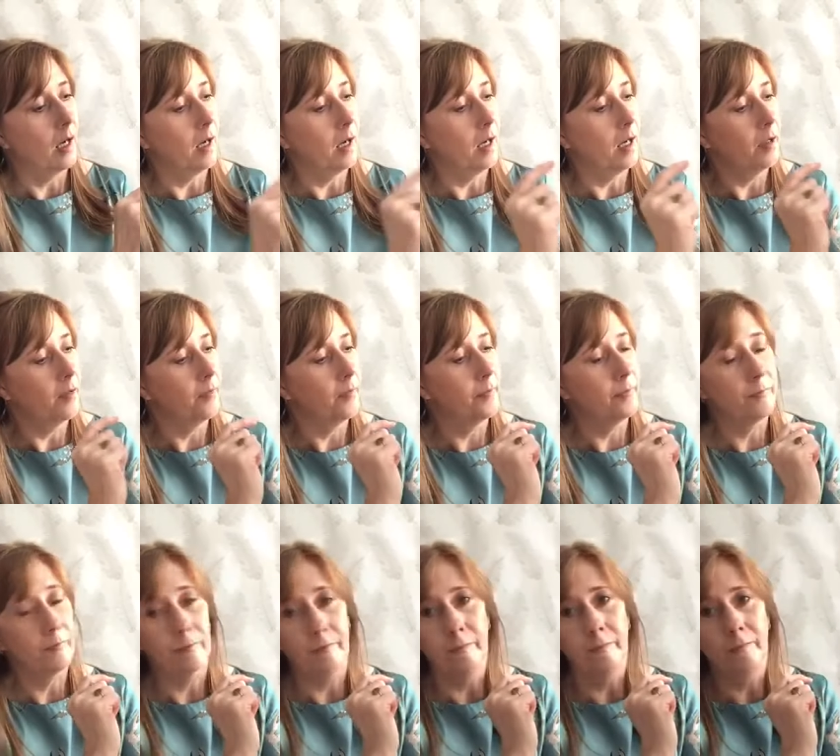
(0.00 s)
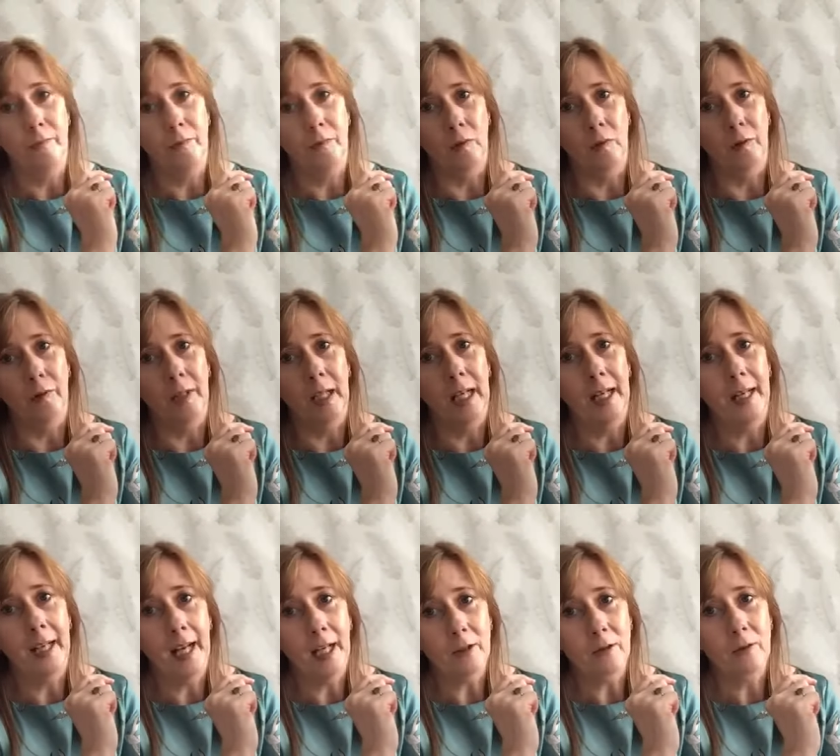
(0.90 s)
I've drawn the
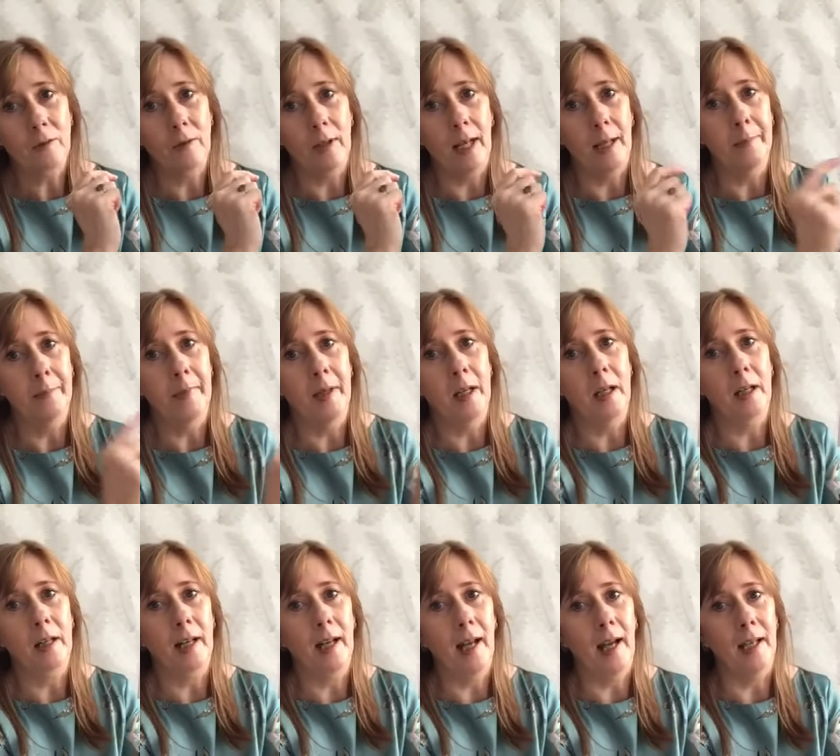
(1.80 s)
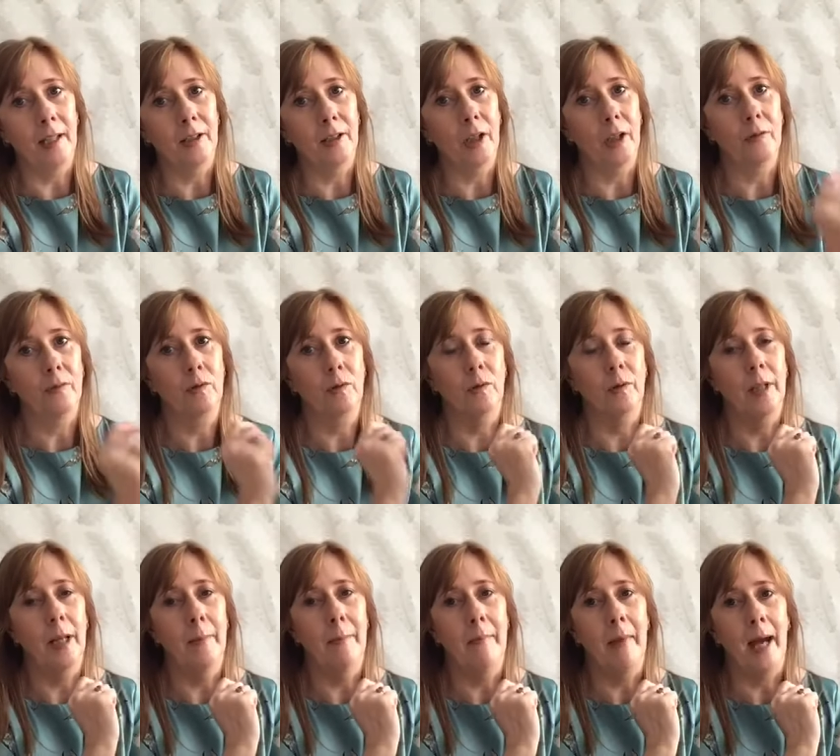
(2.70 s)
natural landmark, and I've drawn a
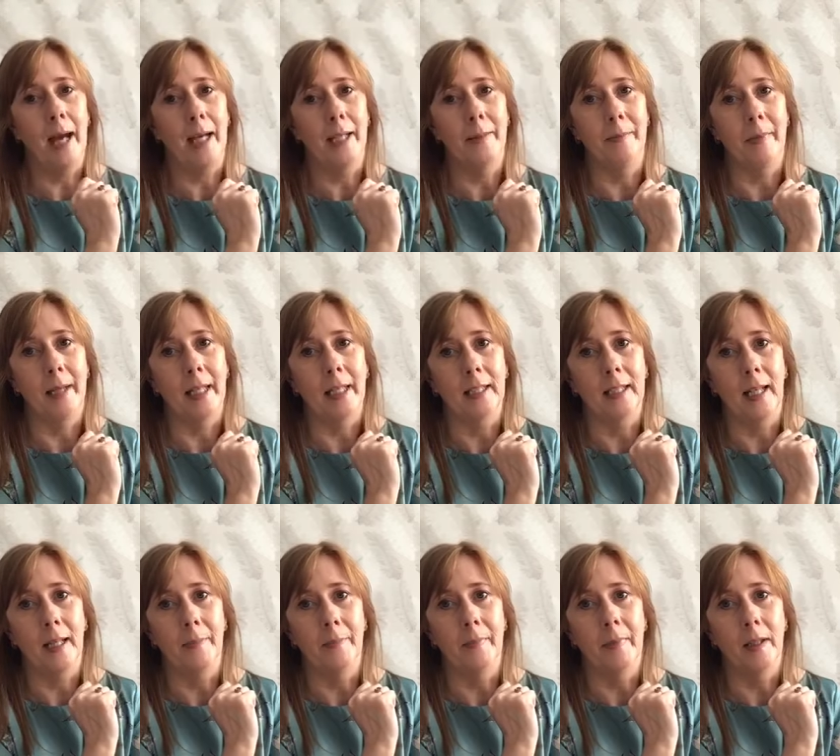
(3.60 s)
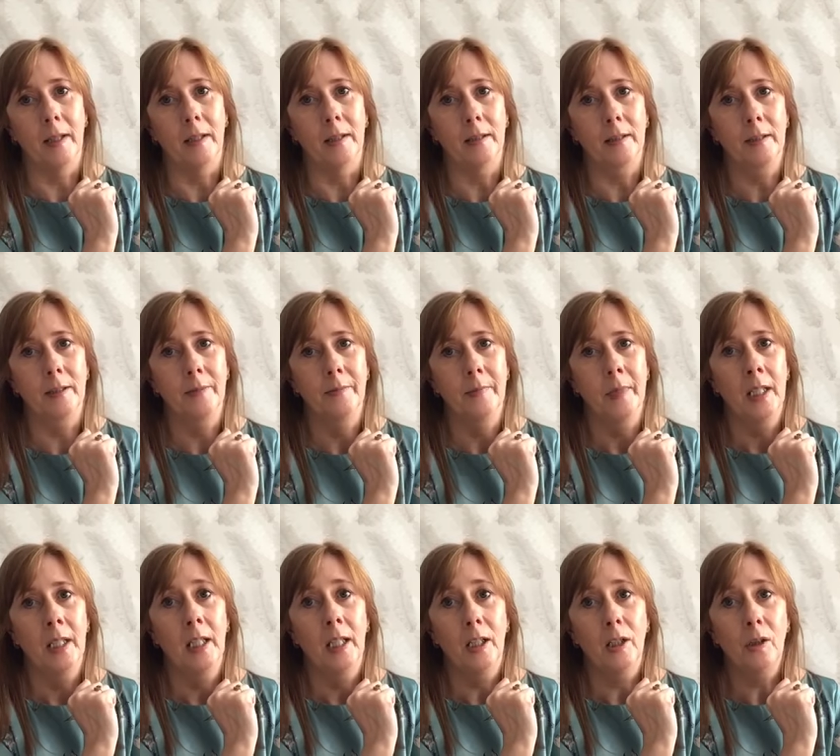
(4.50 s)
man-made landmark.
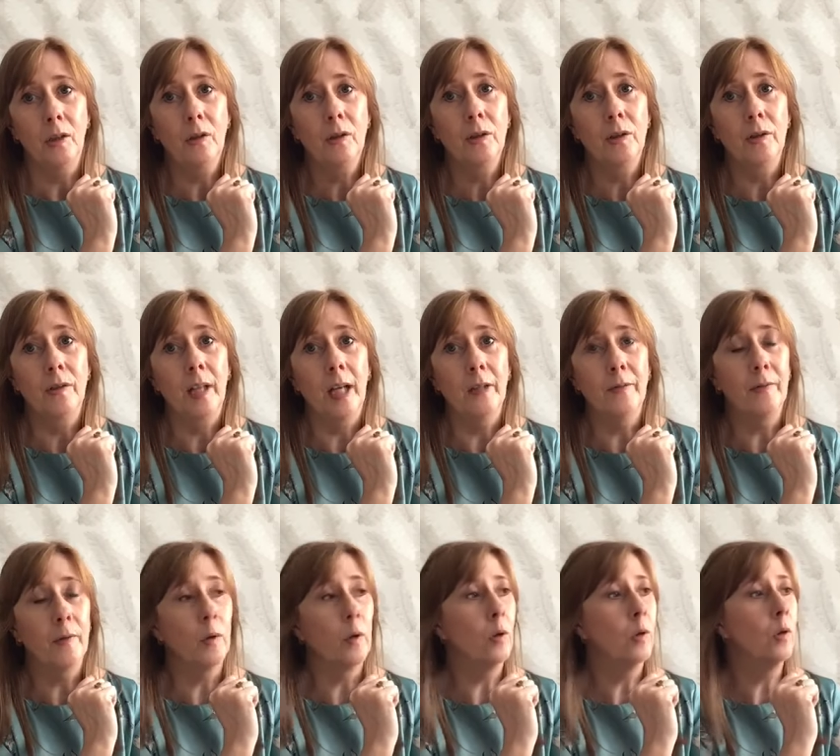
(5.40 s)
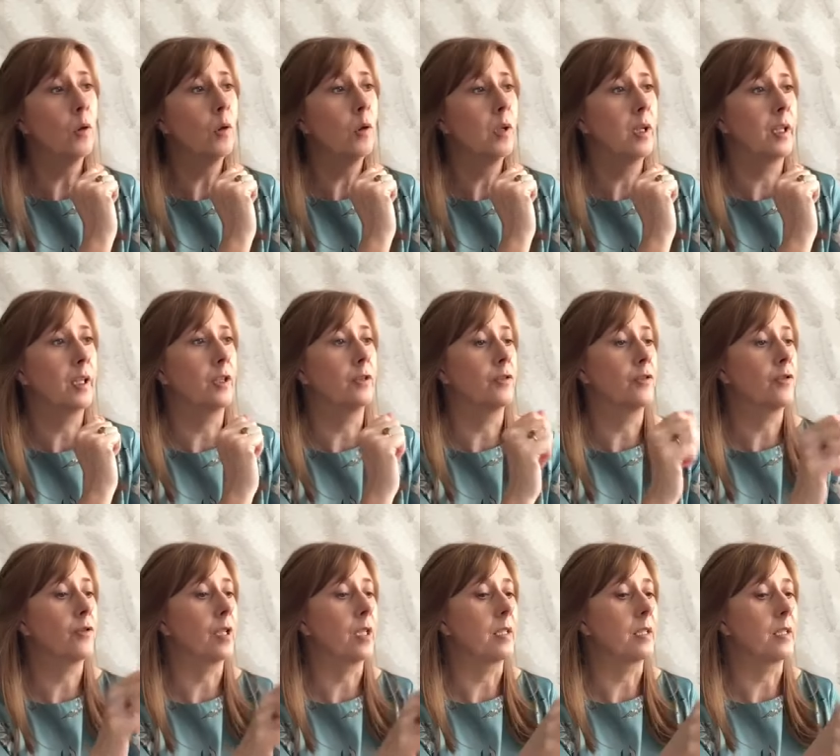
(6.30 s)
You can do that for all the
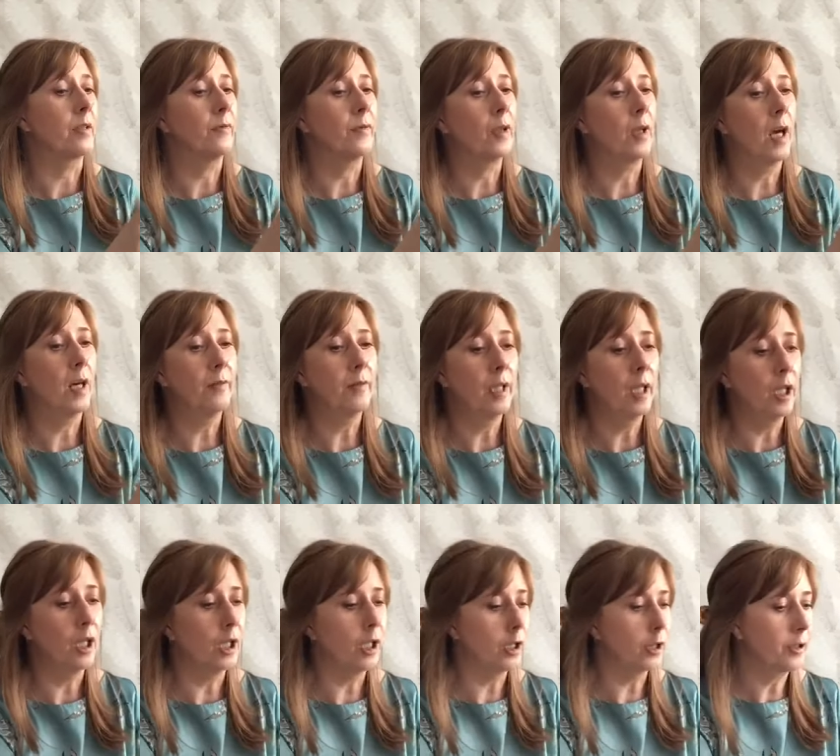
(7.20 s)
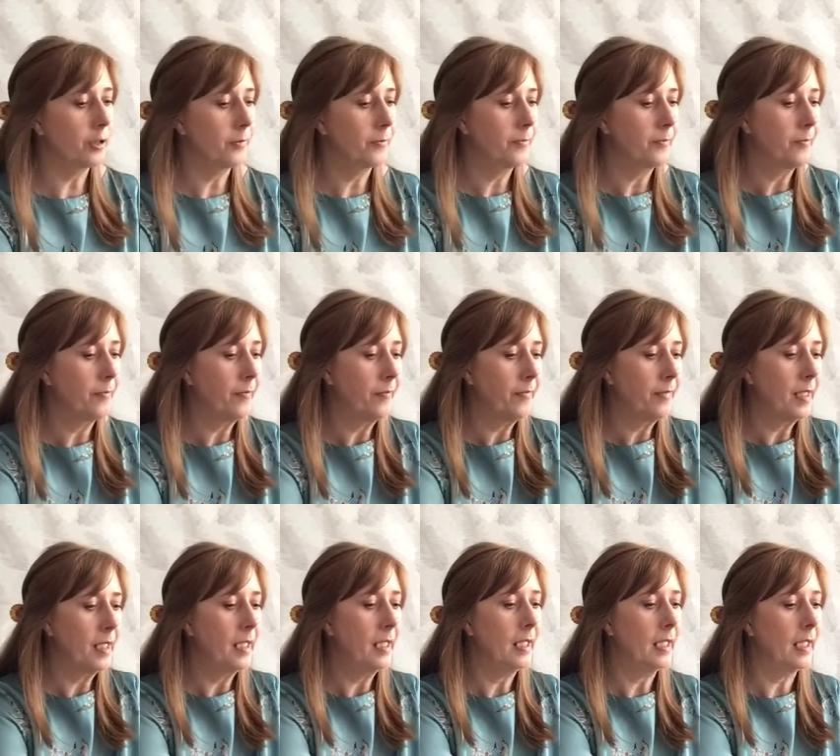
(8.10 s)
countries. If you have a look
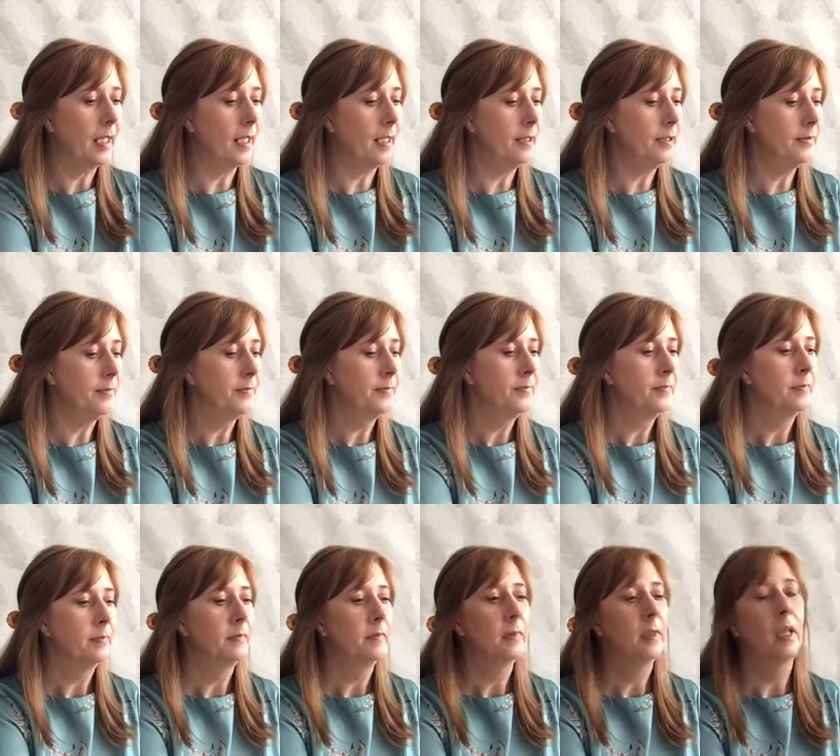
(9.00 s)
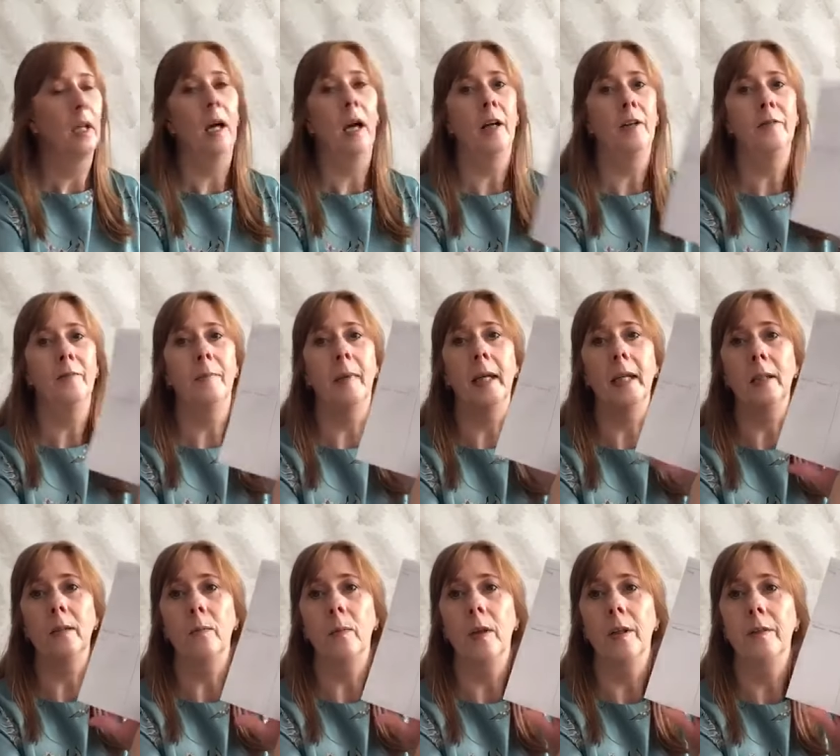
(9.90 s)
here, I've
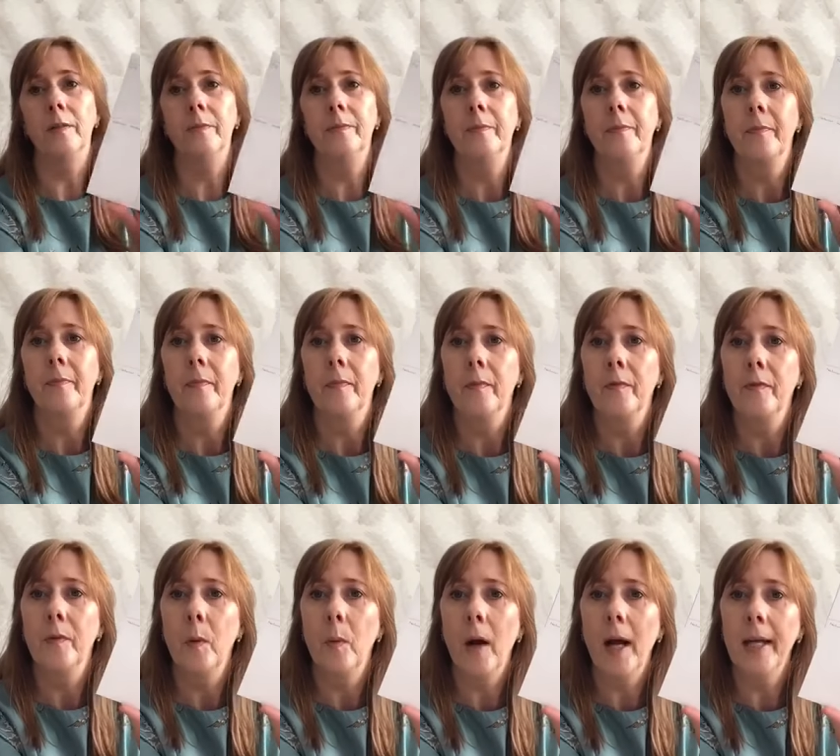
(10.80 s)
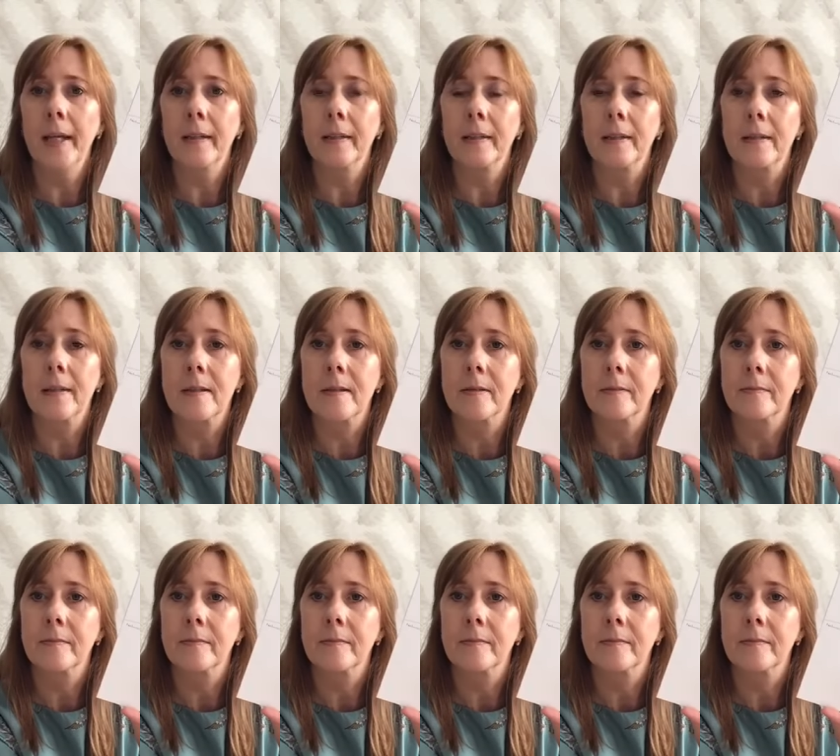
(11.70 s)
made one for Wales,